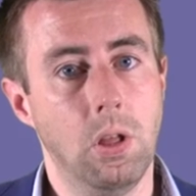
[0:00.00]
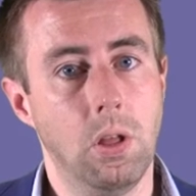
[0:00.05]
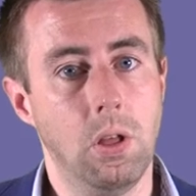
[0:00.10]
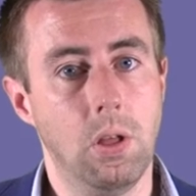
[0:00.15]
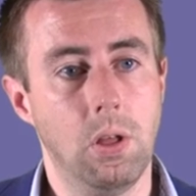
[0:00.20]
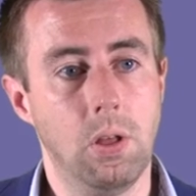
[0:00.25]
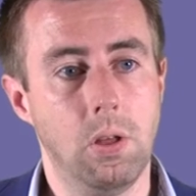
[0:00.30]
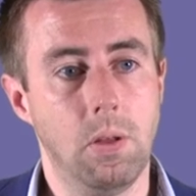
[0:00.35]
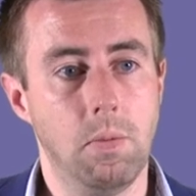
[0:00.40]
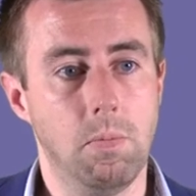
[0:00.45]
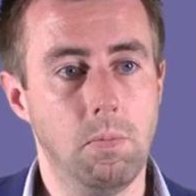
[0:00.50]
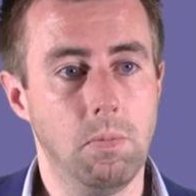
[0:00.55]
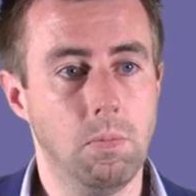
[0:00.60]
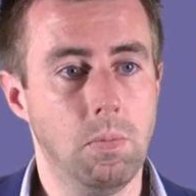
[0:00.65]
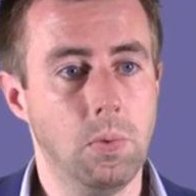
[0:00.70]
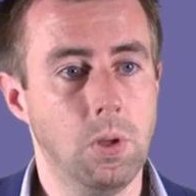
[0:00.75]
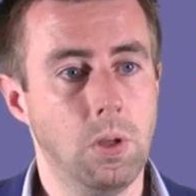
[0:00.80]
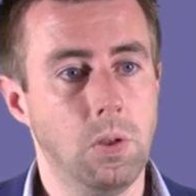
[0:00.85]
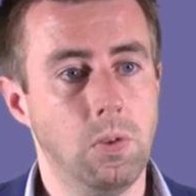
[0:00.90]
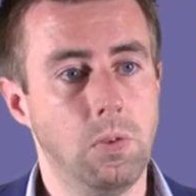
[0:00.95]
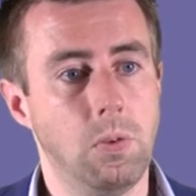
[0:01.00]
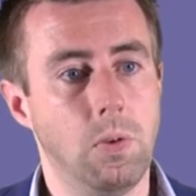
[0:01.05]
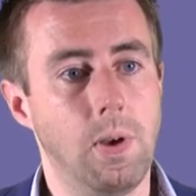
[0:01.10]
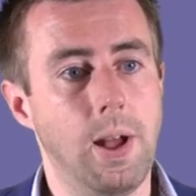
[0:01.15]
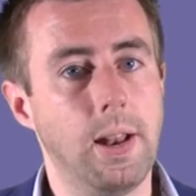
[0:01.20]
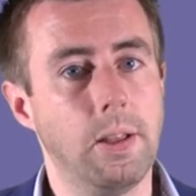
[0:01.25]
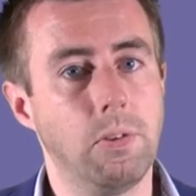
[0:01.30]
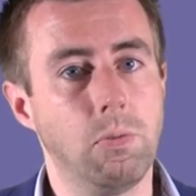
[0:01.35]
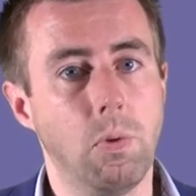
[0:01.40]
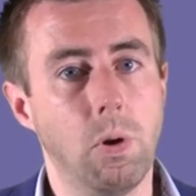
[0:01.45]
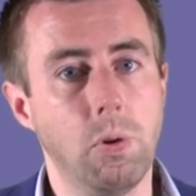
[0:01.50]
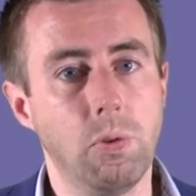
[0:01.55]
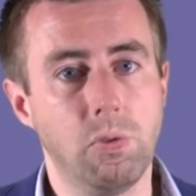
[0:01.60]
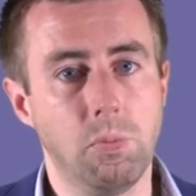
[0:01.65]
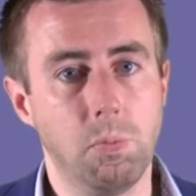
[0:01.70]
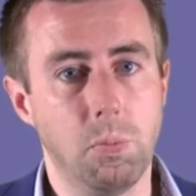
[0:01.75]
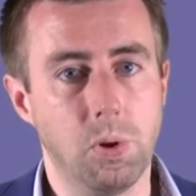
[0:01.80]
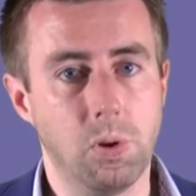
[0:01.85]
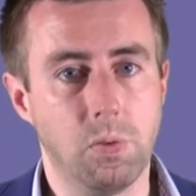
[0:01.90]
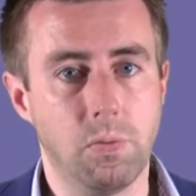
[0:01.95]
So Alex
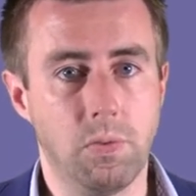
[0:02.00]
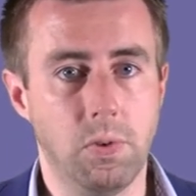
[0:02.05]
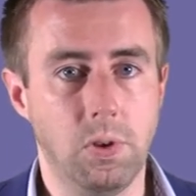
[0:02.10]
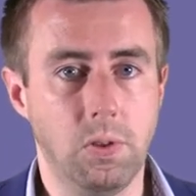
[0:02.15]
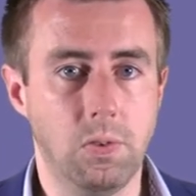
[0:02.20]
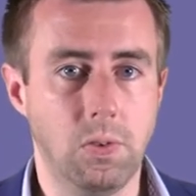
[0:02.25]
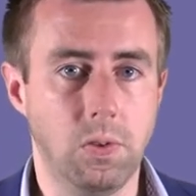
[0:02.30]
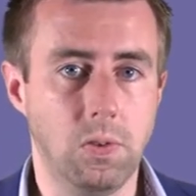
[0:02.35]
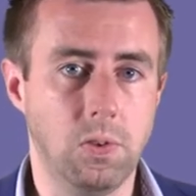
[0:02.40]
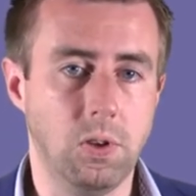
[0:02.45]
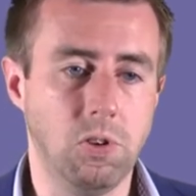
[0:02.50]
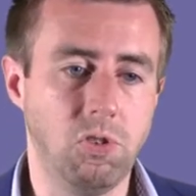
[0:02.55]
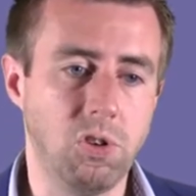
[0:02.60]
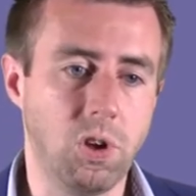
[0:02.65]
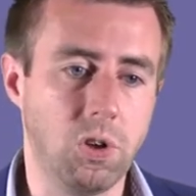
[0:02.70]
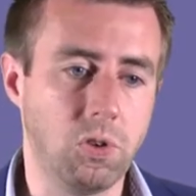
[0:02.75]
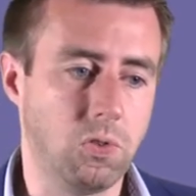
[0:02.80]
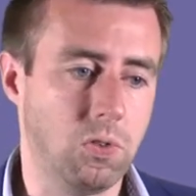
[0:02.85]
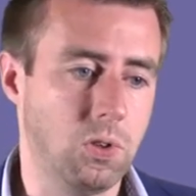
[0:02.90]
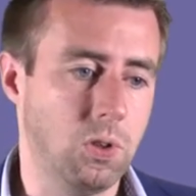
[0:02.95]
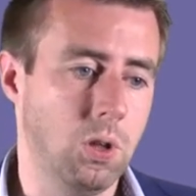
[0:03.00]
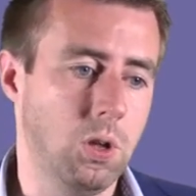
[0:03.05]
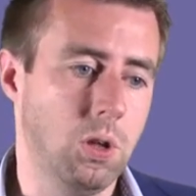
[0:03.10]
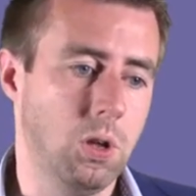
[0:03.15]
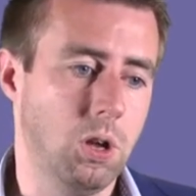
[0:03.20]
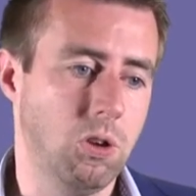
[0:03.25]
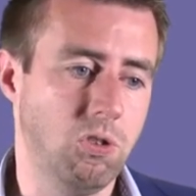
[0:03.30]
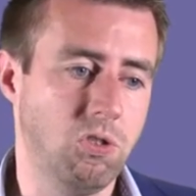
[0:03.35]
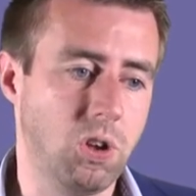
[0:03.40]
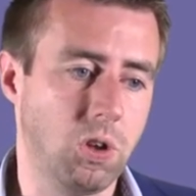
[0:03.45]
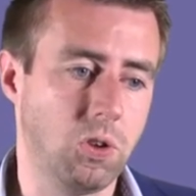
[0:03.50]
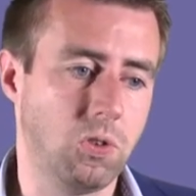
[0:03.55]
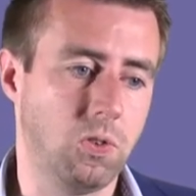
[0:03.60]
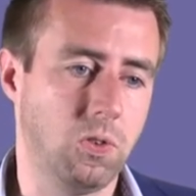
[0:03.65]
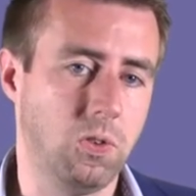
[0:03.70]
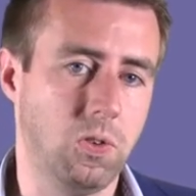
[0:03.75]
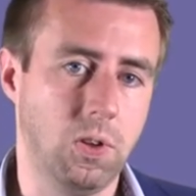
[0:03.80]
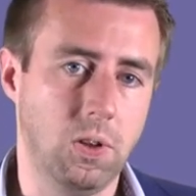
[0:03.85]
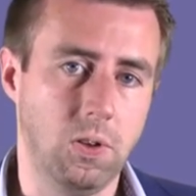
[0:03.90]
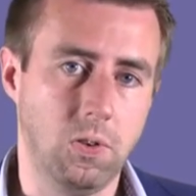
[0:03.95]
Rosenberg, for instance,
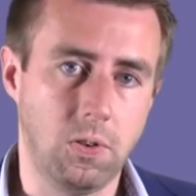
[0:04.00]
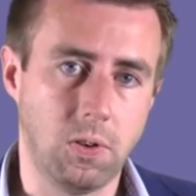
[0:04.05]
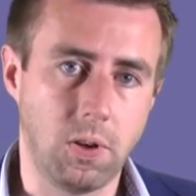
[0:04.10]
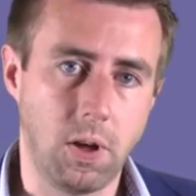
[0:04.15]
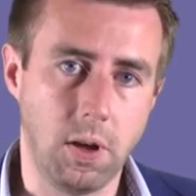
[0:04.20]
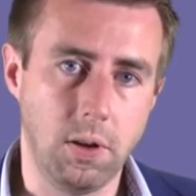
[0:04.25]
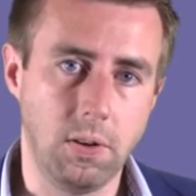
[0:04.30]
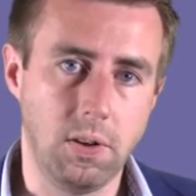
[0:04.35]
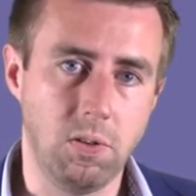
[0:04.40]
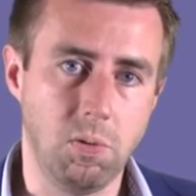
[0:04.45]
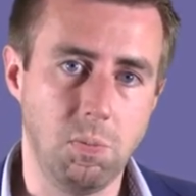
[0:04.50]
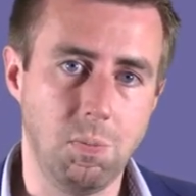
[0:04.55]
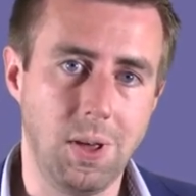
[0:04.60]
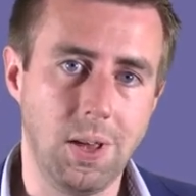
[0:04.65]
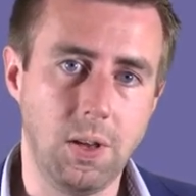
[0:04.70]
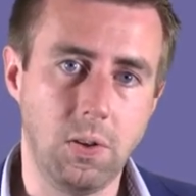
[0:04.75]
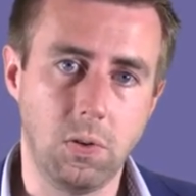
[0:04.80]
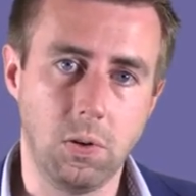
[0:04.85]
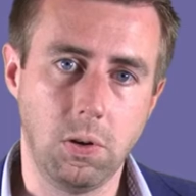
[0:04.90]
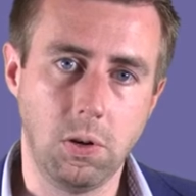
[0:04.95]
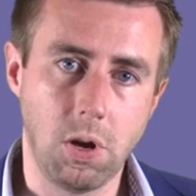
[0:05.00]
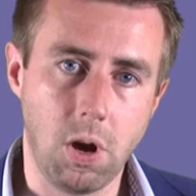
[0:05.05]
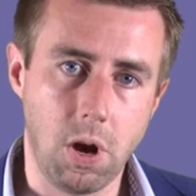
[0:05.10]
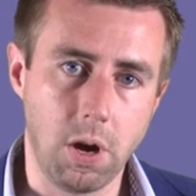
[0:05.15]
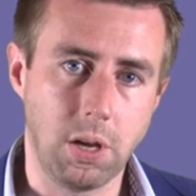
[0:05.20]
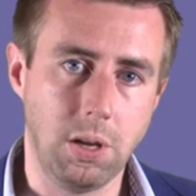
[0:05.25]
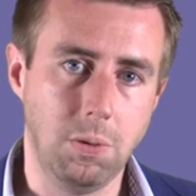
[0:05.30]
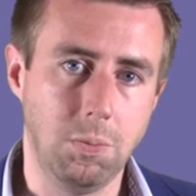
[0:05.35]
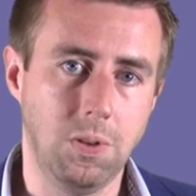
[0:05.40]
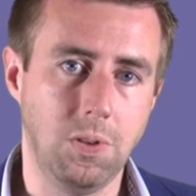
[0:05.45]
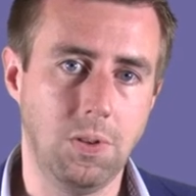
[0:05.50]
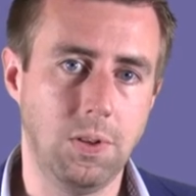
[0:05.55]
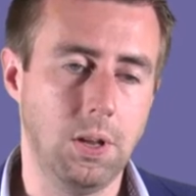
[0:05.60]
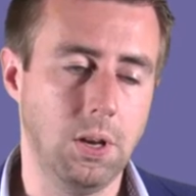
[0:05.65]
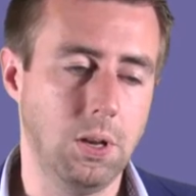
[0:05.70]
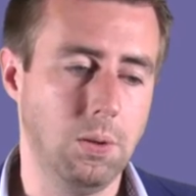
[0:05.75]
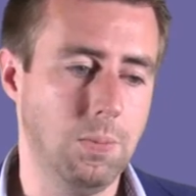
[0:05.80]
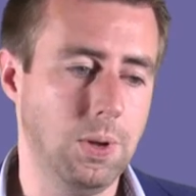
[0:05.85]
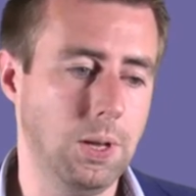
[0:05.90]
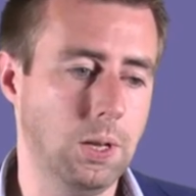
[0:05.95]
adjusts his scientism based on the arguments that
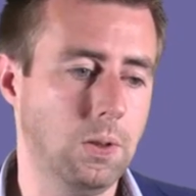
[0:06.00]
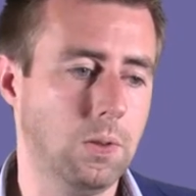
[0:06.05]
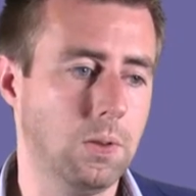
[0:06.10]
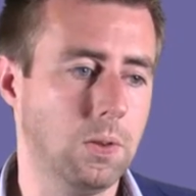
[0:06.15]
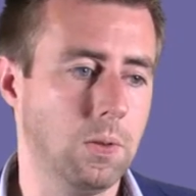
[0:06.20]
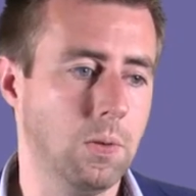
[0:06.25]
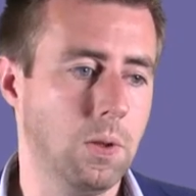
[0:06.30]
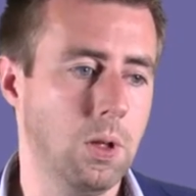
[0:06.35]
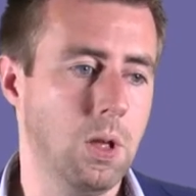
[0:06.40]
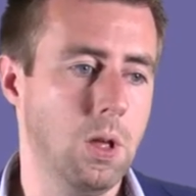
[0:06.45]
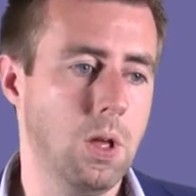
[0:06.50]
he meets.